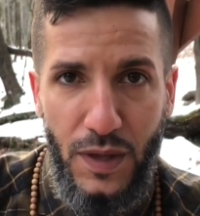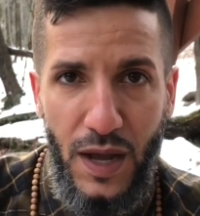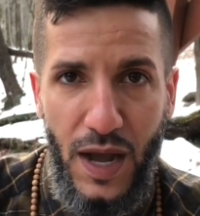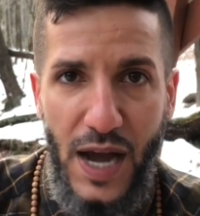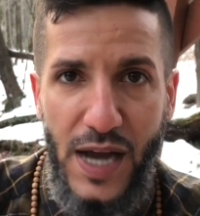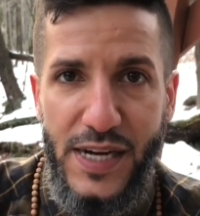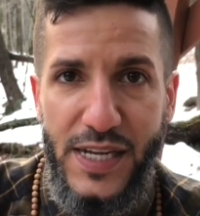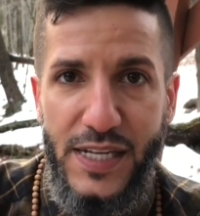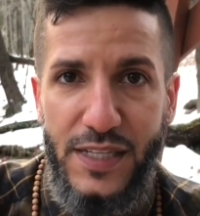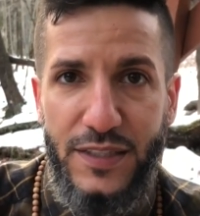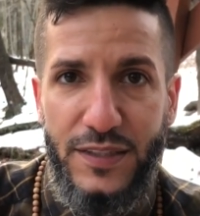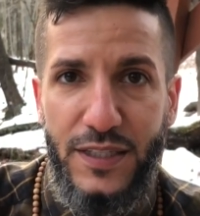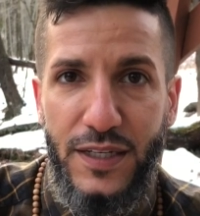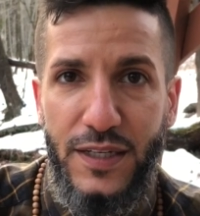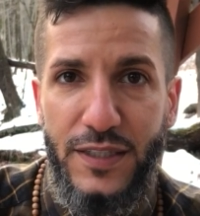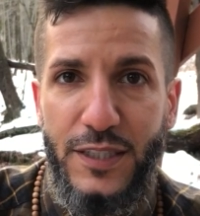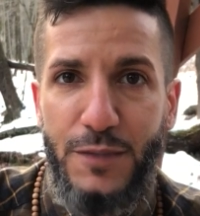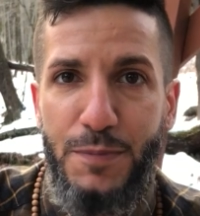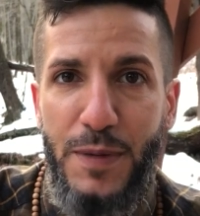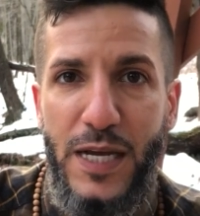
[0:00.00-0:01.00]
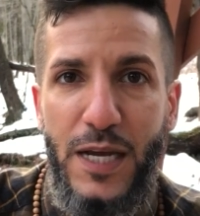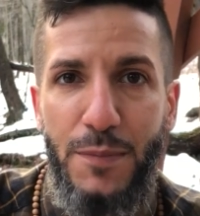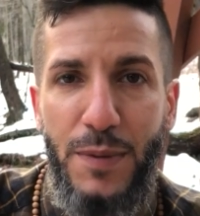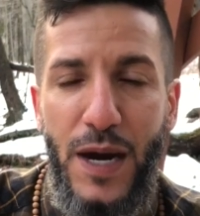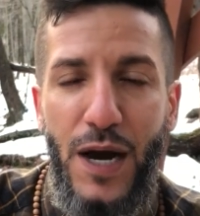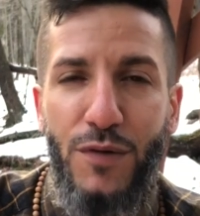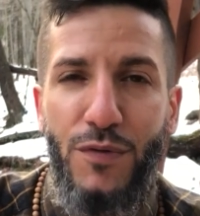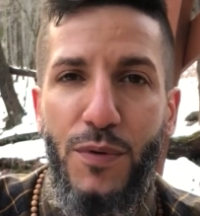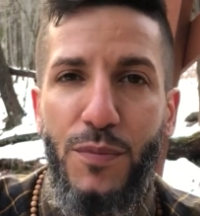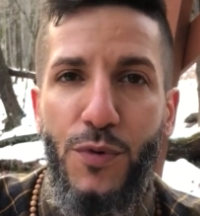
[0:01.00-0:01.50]
I need to speak
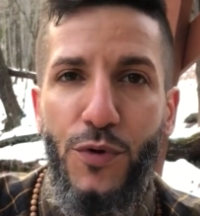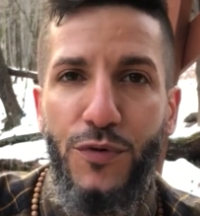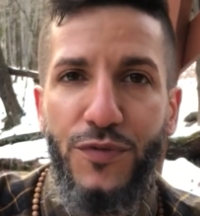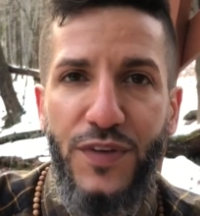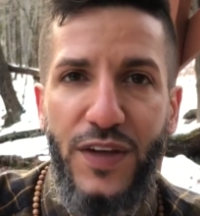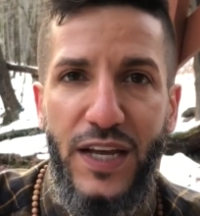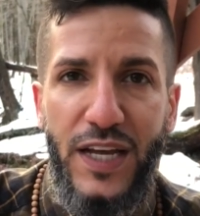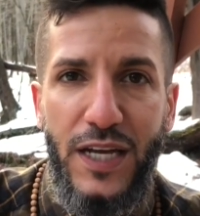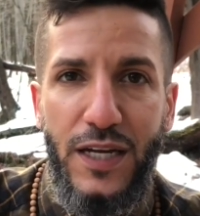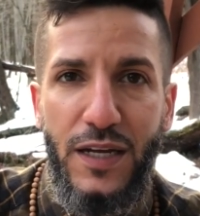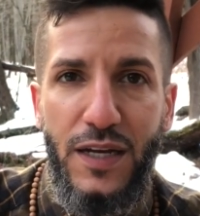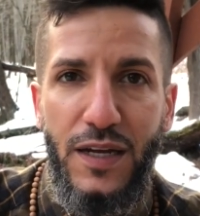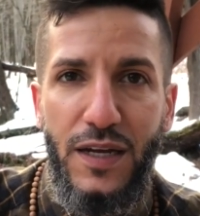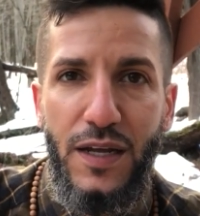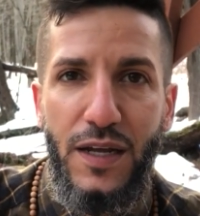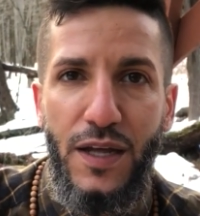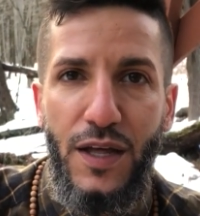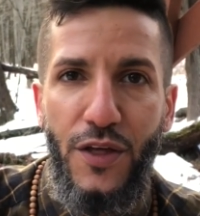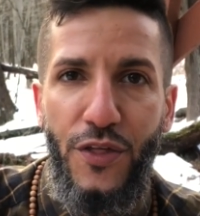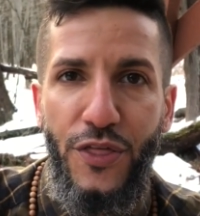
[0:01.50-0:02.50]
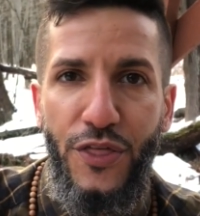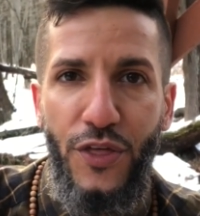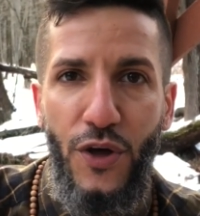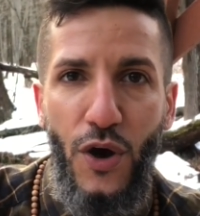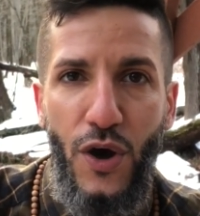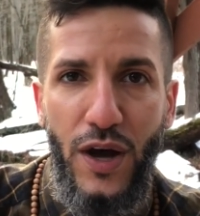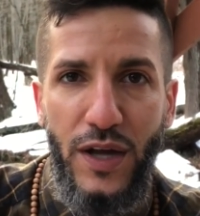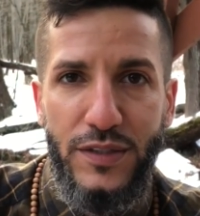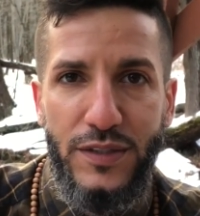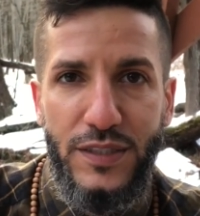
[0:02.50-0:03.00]
about removing
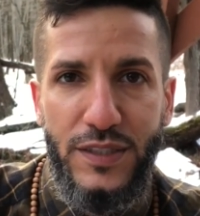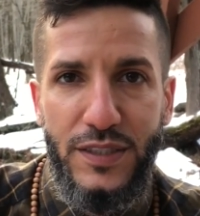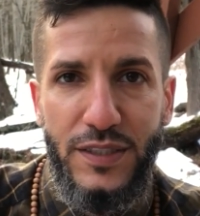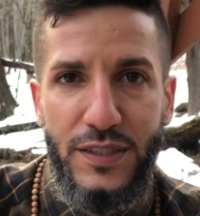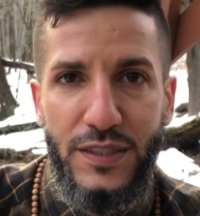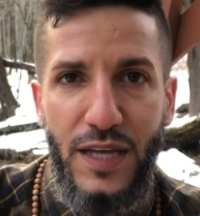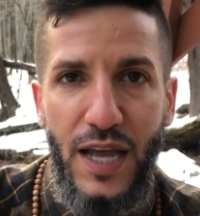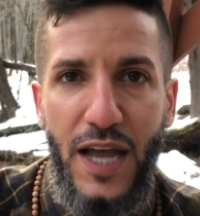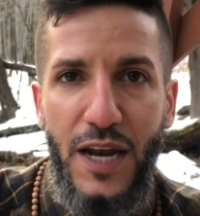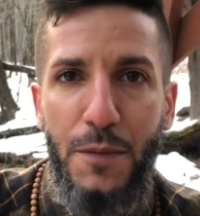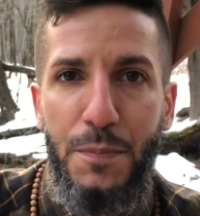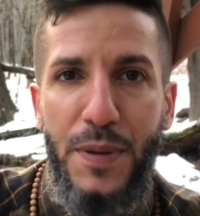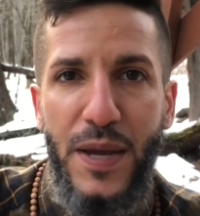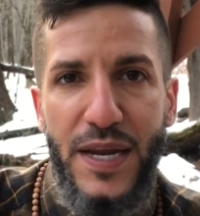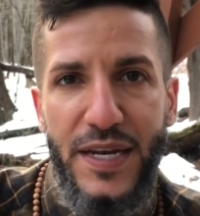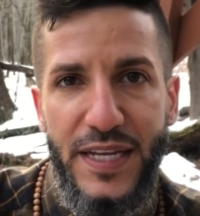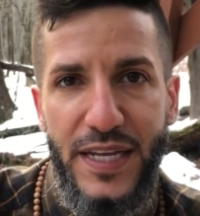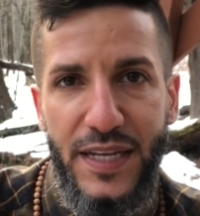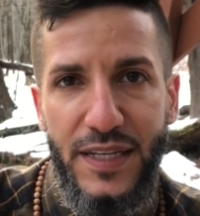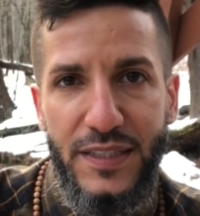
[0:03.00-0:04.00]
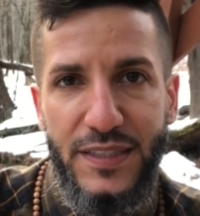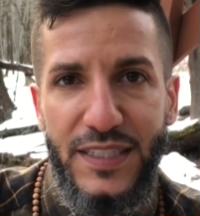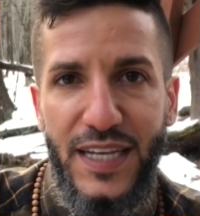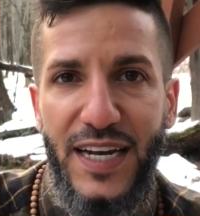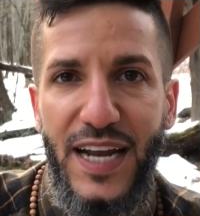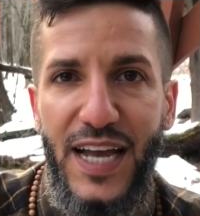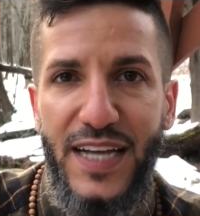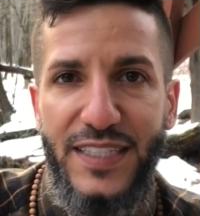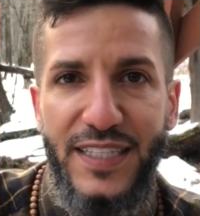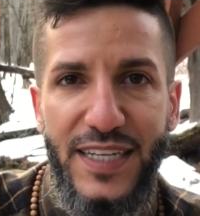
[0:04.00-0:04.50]
thoughts and opinions
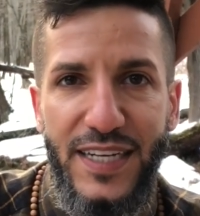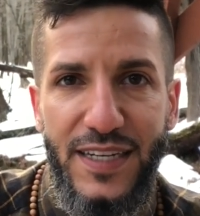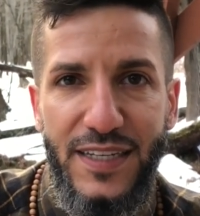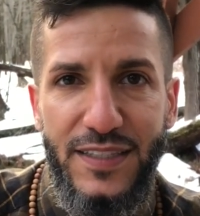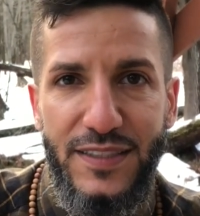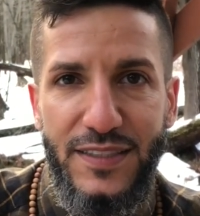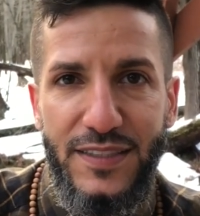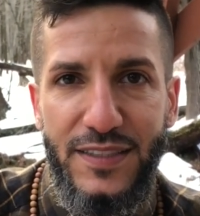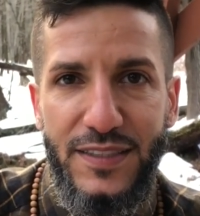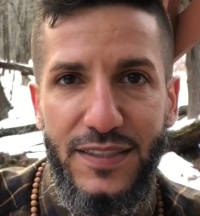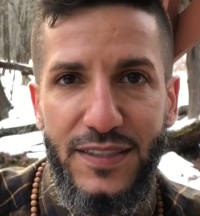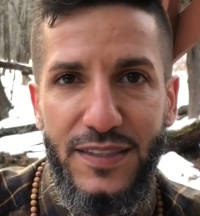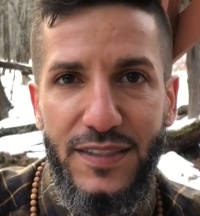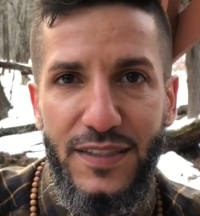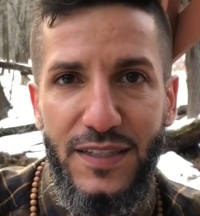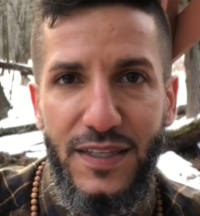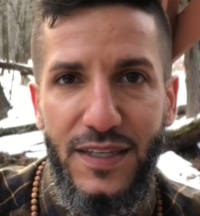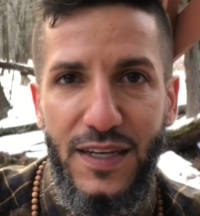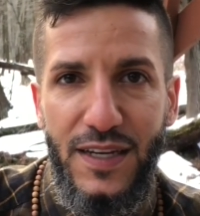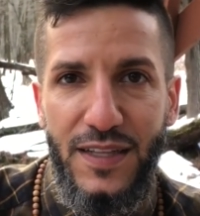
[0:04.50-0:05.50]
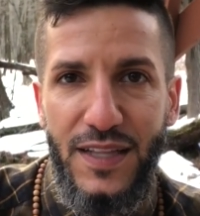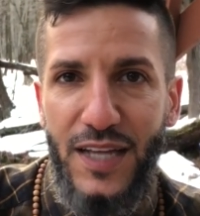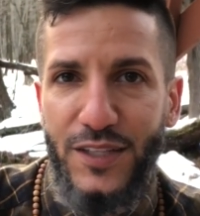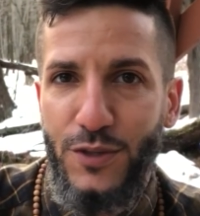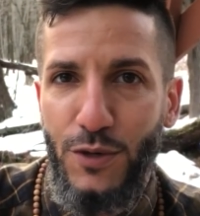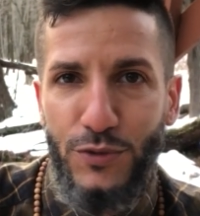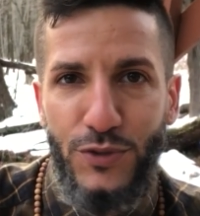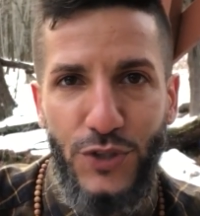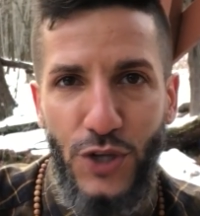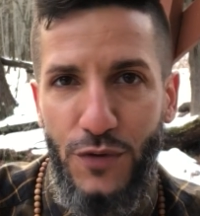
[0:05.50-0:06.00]
and ideas that
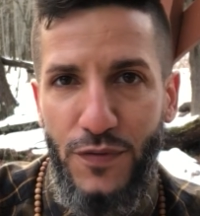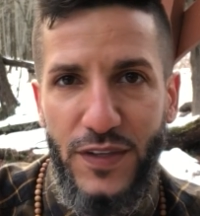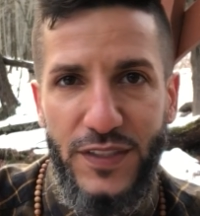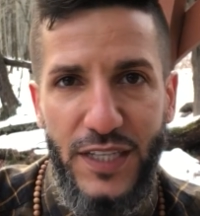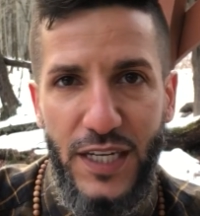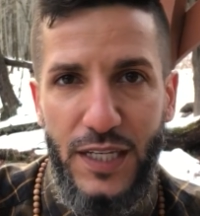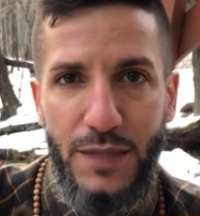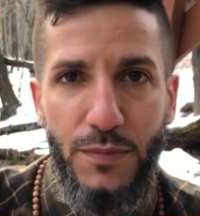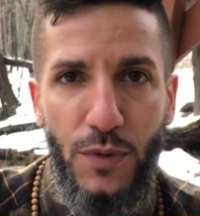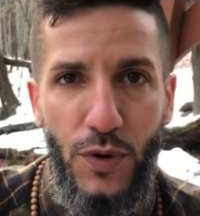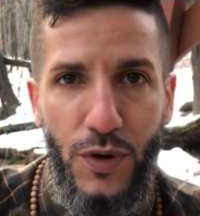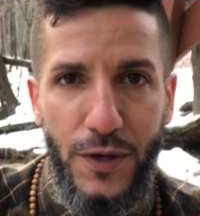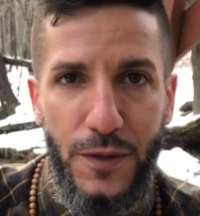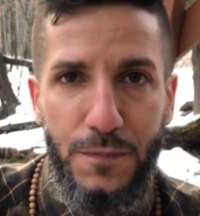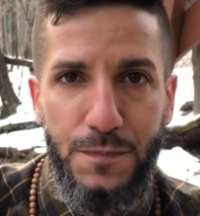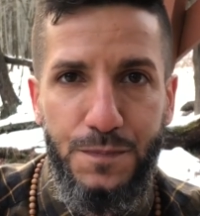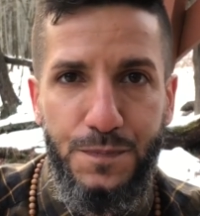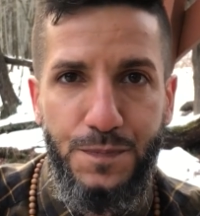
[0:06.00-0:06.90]
don't serve us anymore.